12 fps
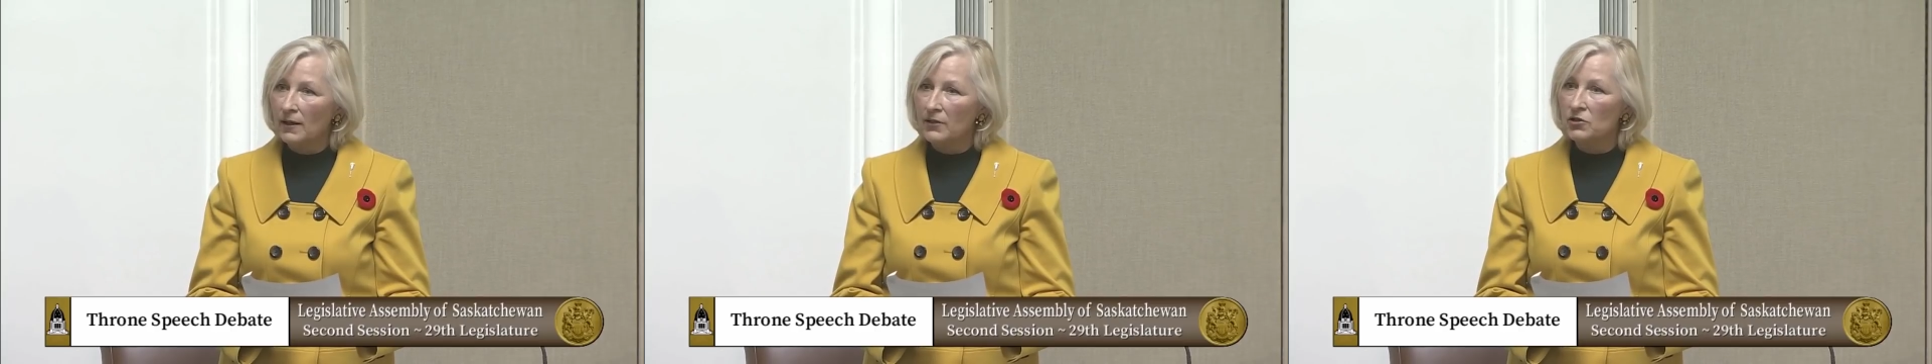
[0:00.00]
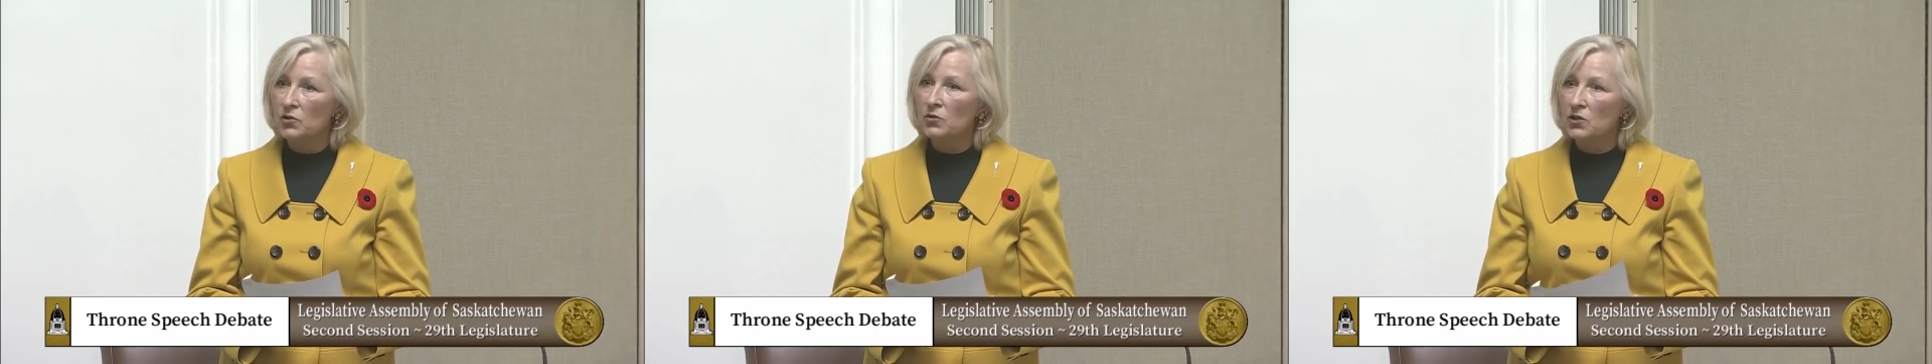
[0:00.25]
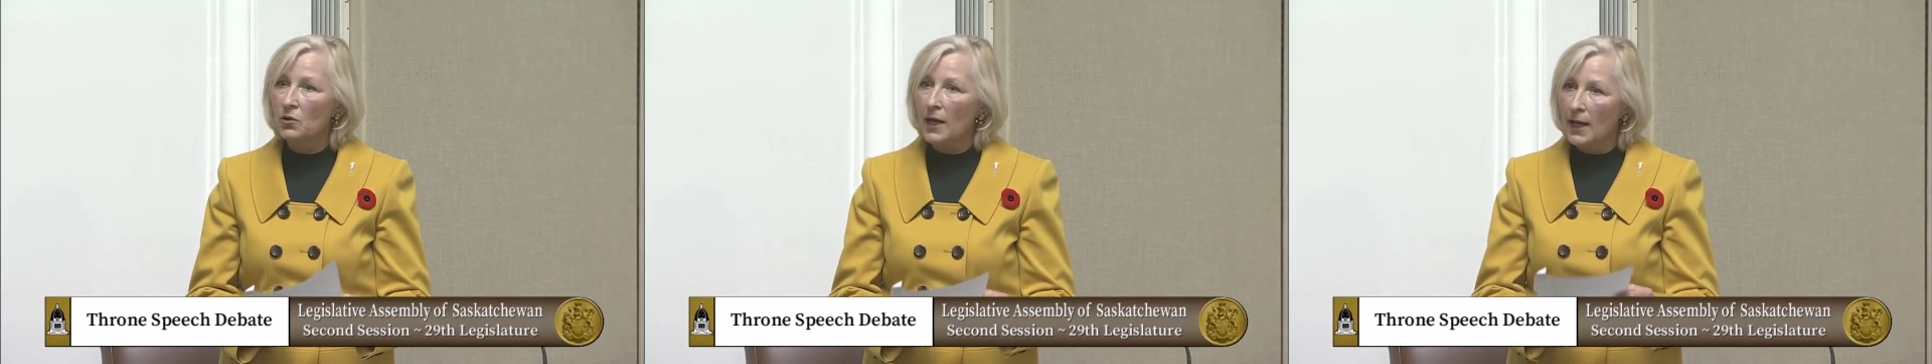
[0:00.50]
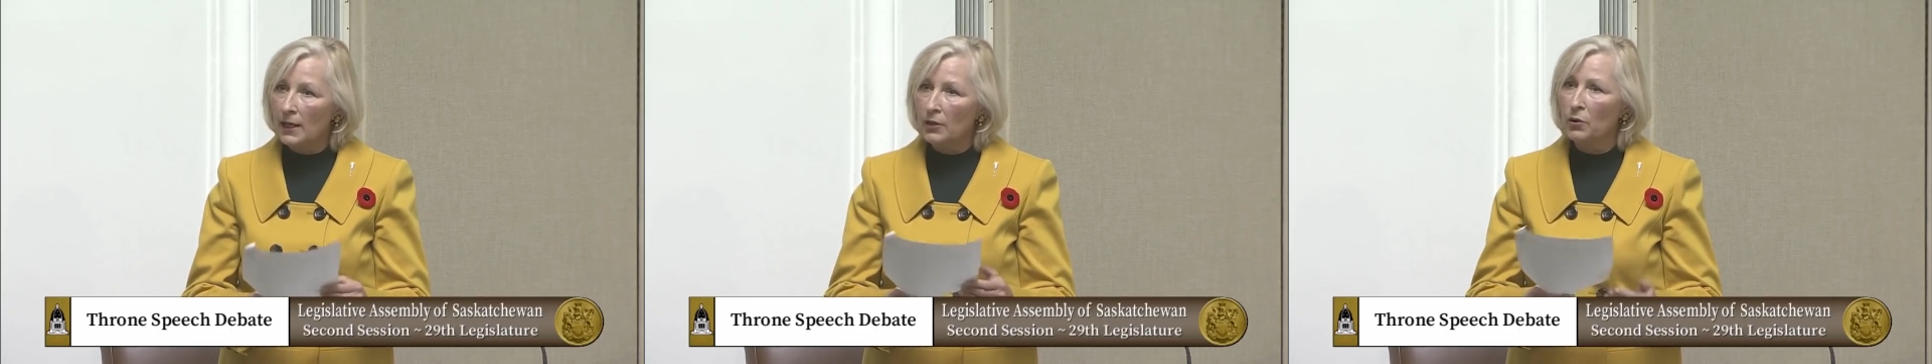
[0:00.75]
as you so
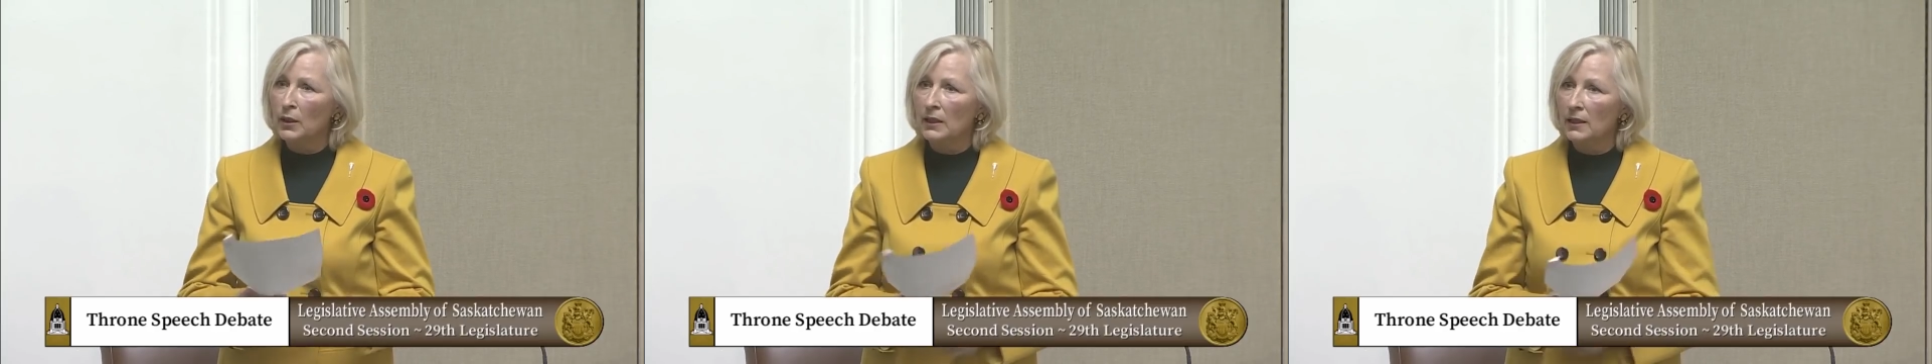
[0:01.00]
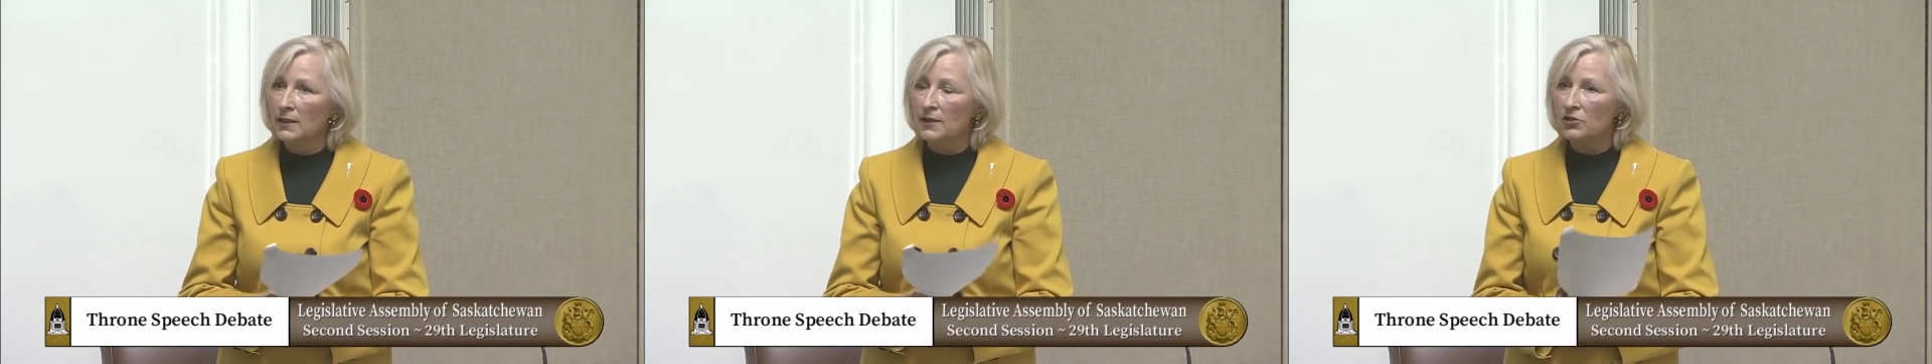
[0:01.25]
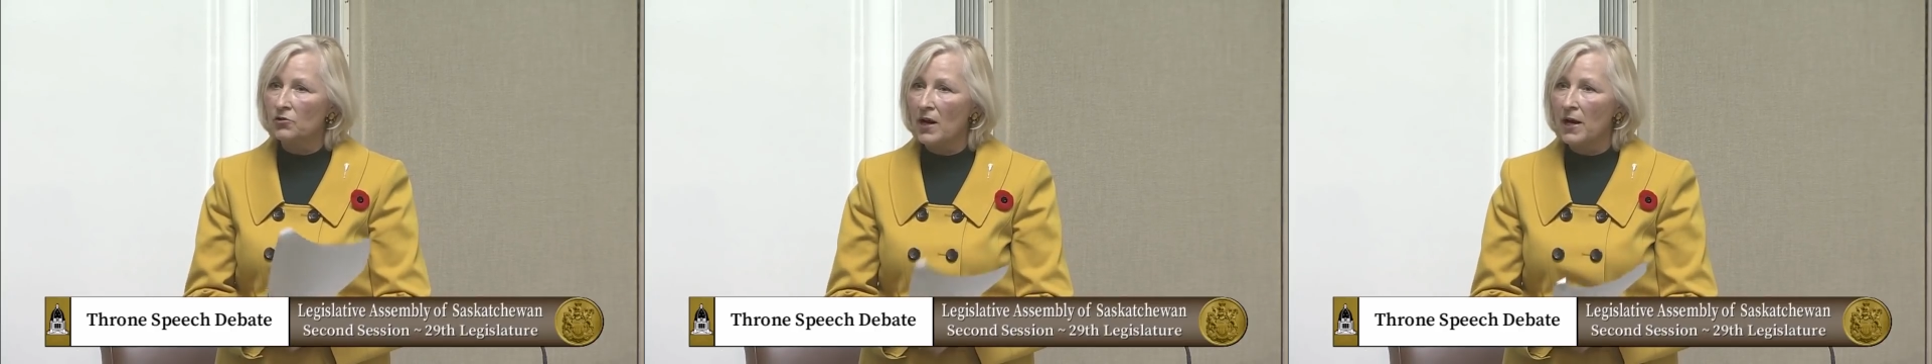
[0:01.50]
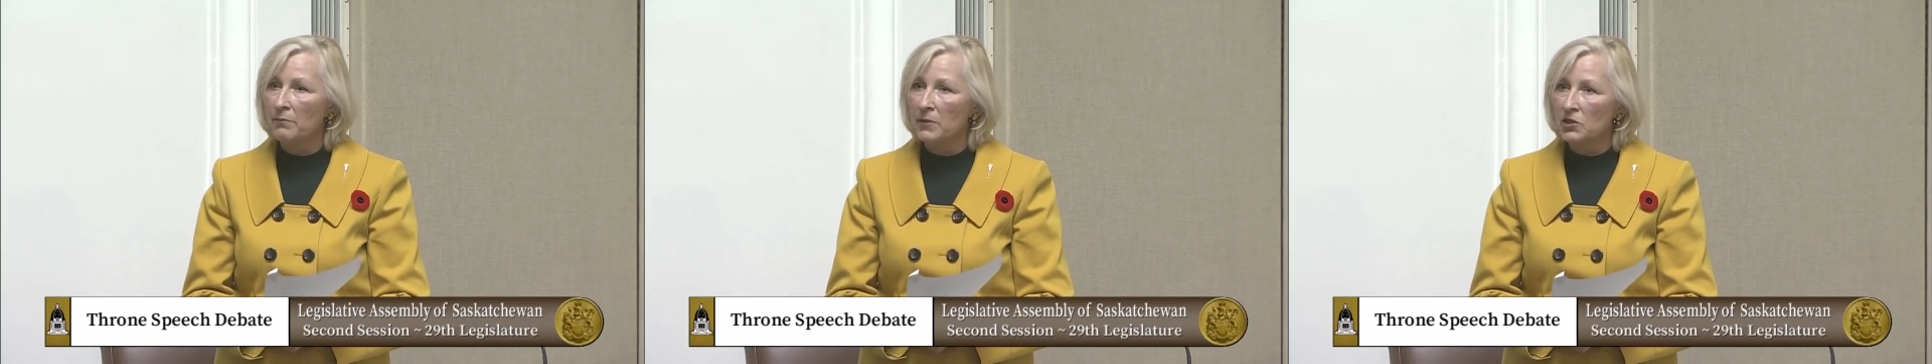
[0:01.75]
eloquently
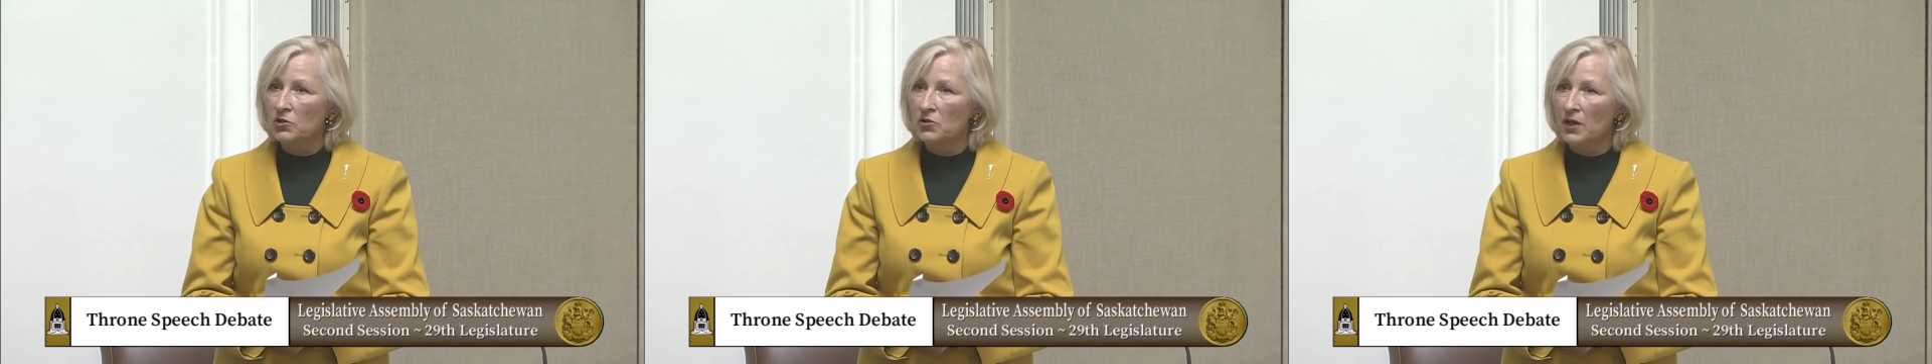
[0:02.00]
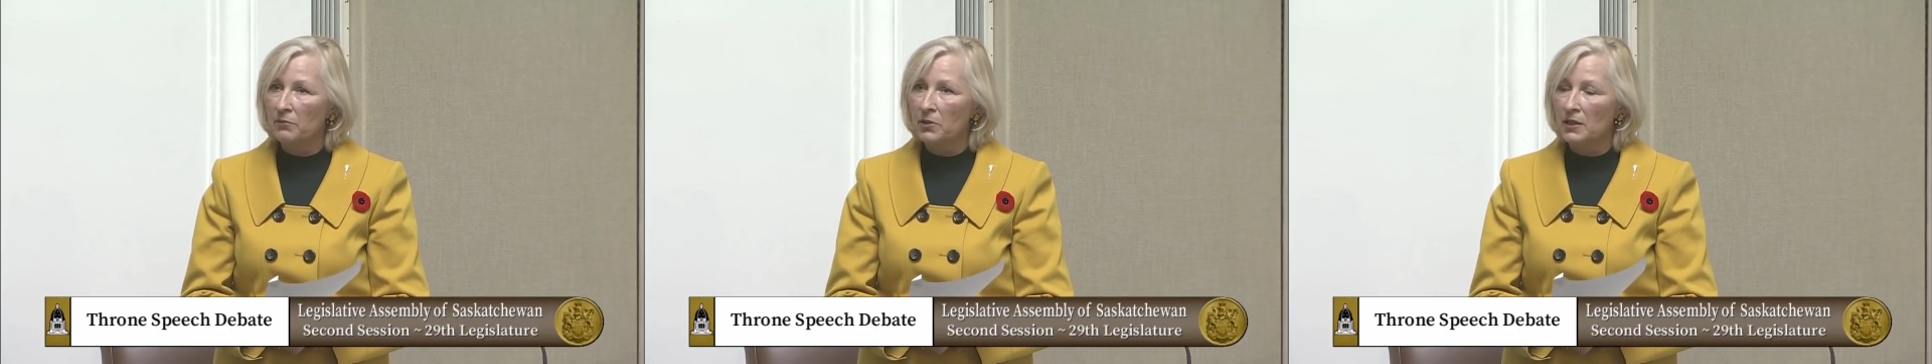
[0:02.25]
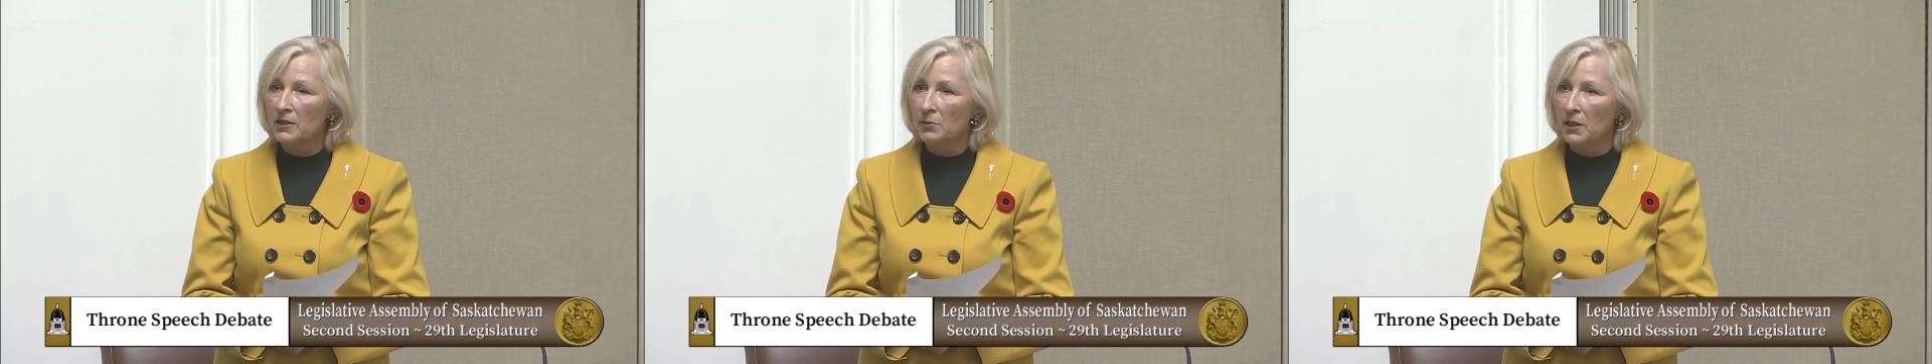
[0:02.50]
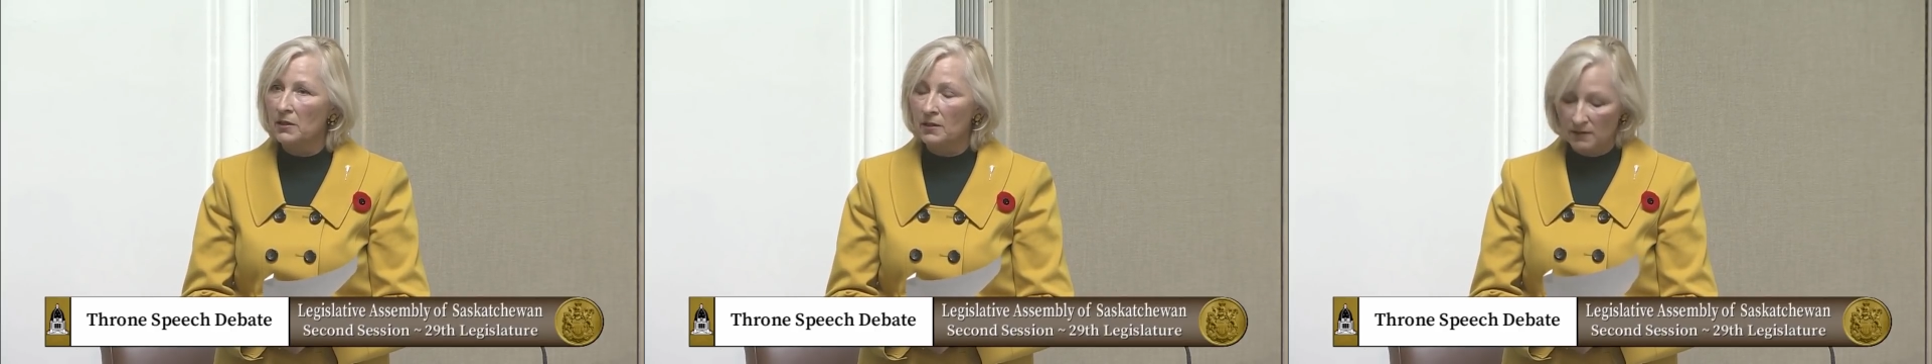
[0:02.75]
described, Mr. Deputy
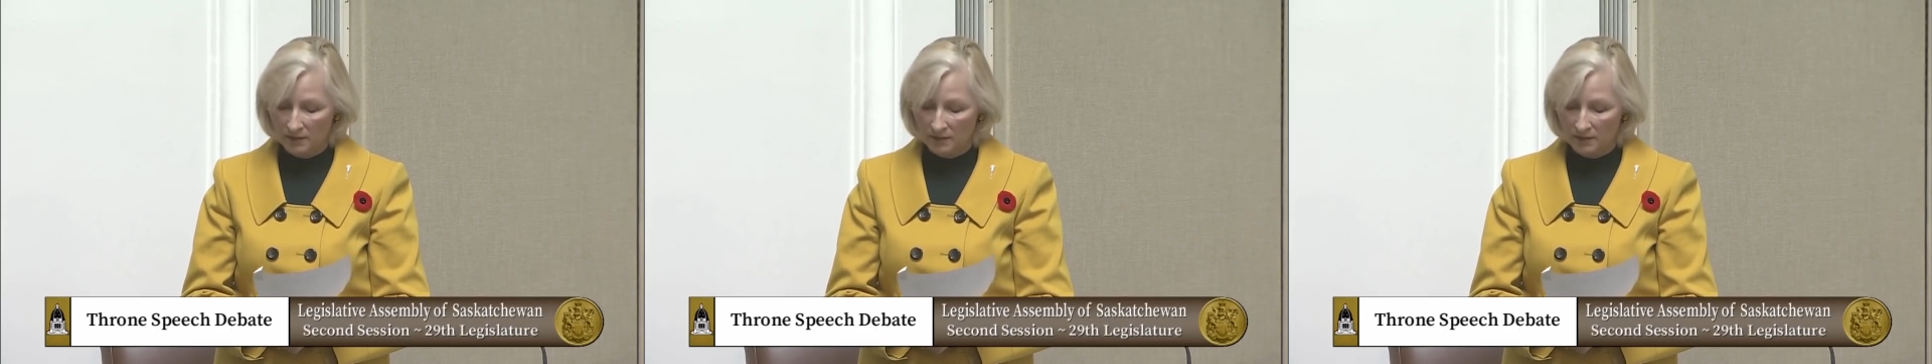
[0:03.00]
Speaker?